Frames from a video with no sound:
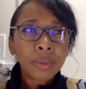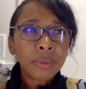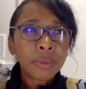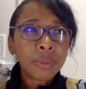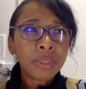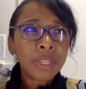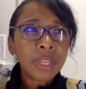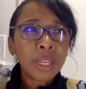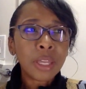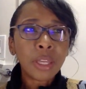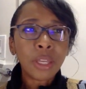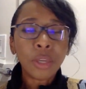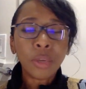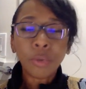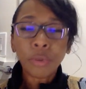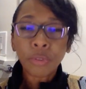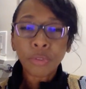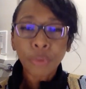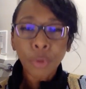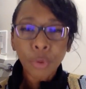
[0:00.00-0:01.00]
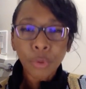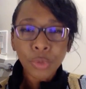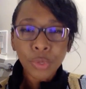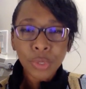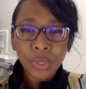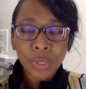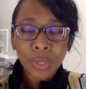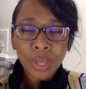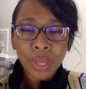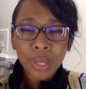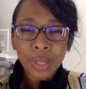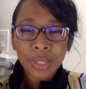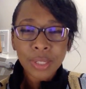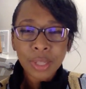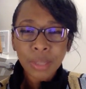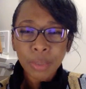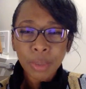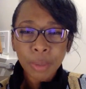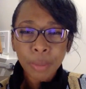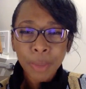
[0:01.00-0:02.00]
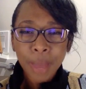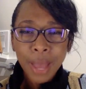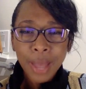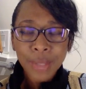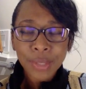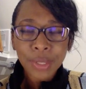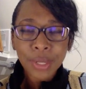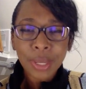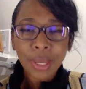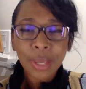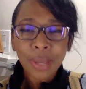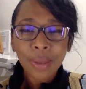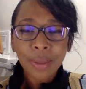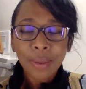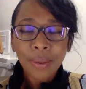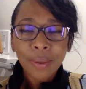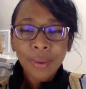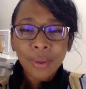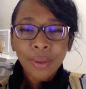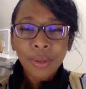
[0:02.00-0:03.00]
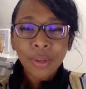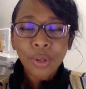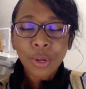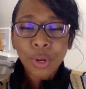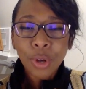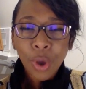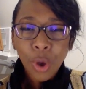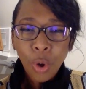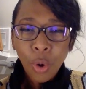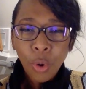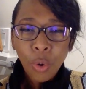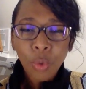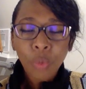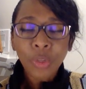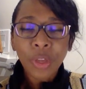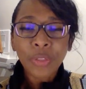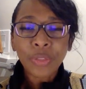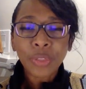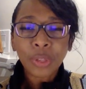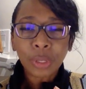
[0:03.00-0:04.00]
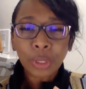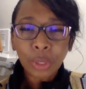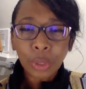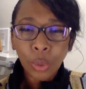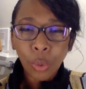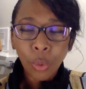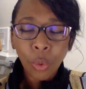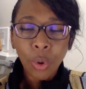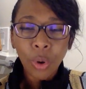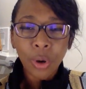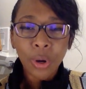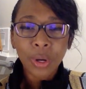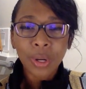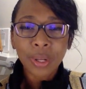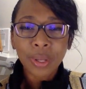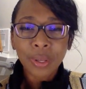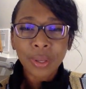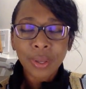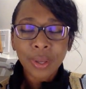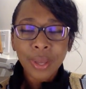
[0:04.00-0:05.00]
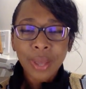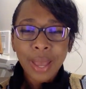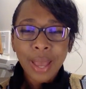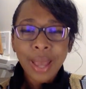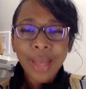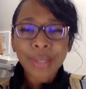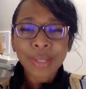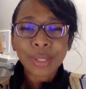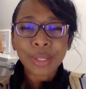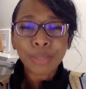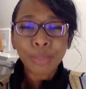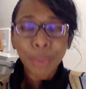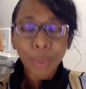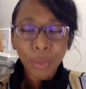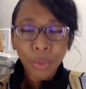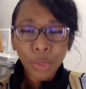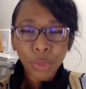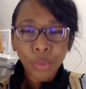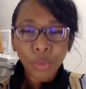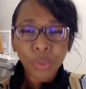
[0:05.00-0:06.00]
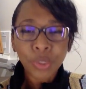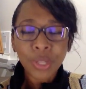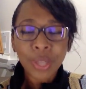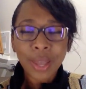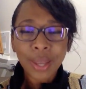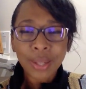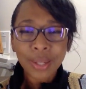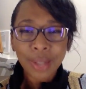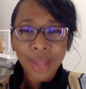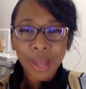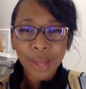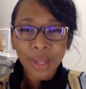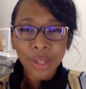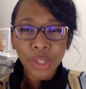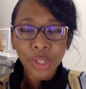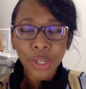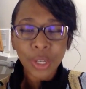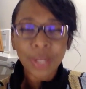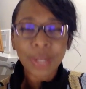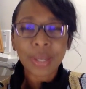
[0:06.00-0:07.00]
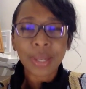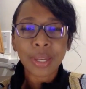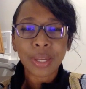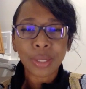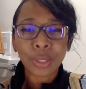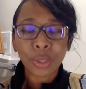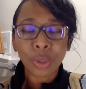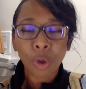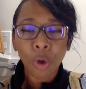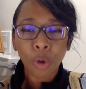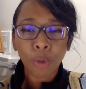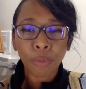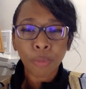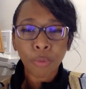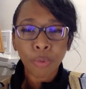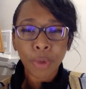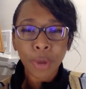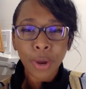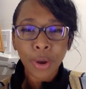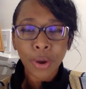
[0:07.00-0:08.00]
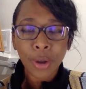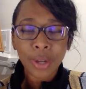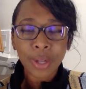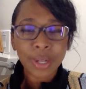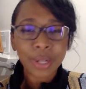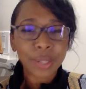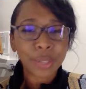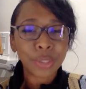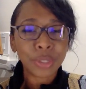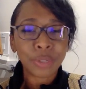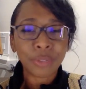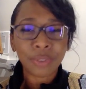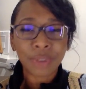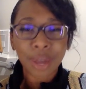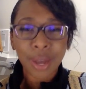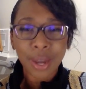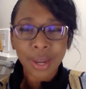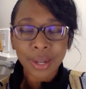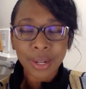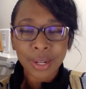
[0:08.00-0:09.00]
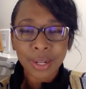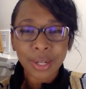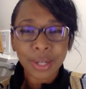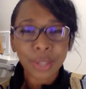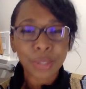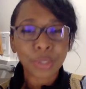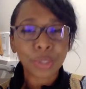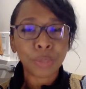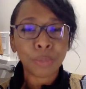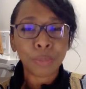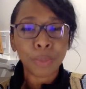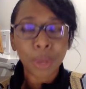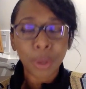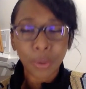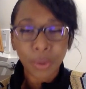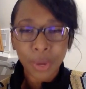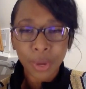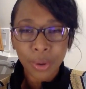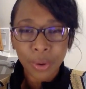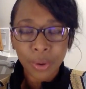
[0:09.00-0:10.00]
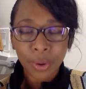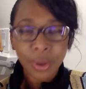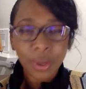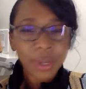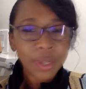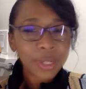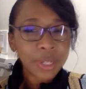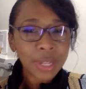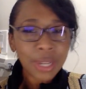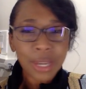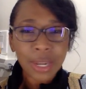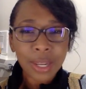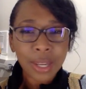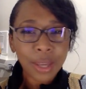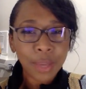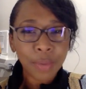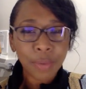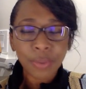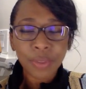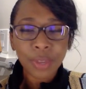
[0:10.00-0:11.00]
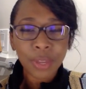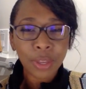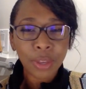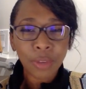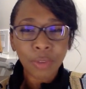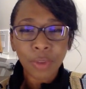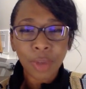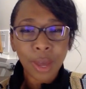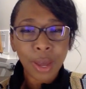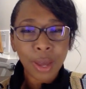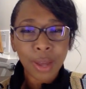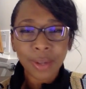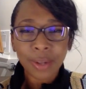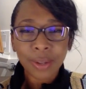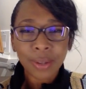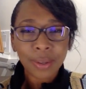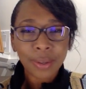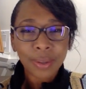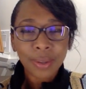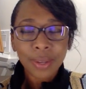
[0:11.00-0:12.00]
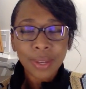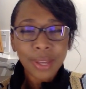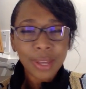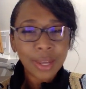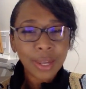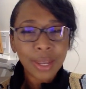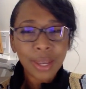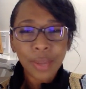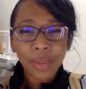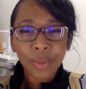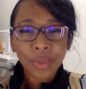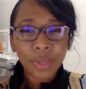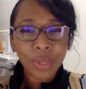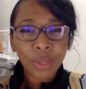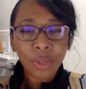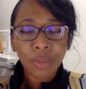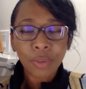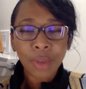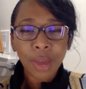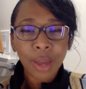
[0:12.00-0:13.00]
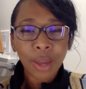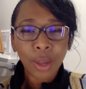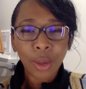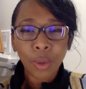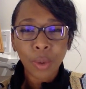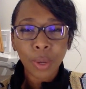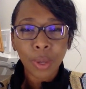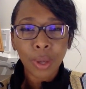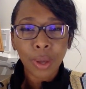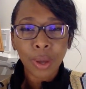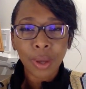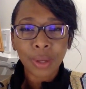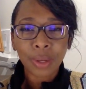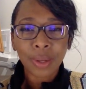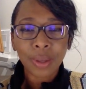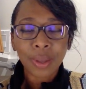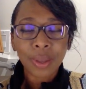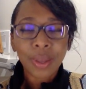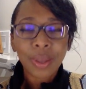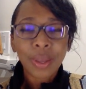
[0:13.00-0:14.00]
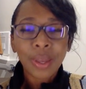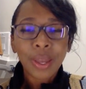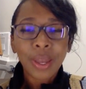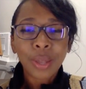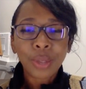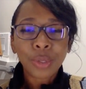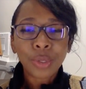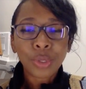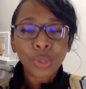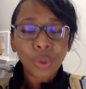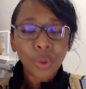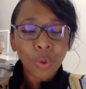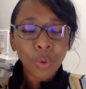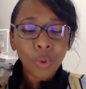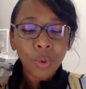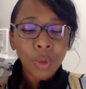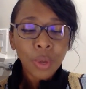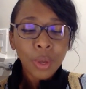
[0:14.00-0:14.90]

the universe in some capacity, know that the Lord has spiritual technology and it is called prayer and it is divine and it is superior to any other thing you've got, any other thing you've got going on. And so